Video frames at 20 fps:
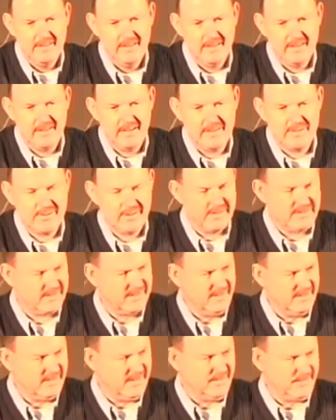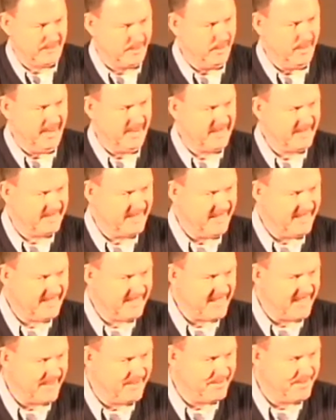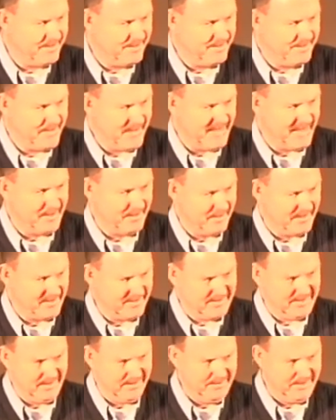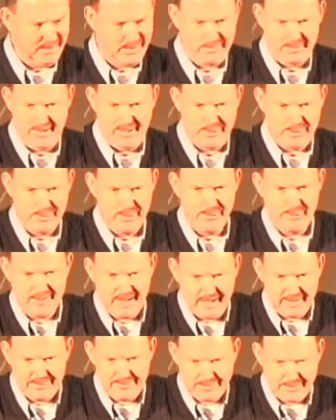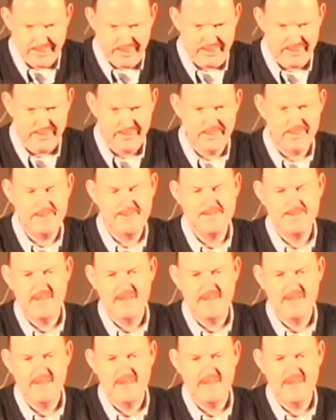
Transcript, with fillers: And I trust that this week that I've been able to some degree do that for you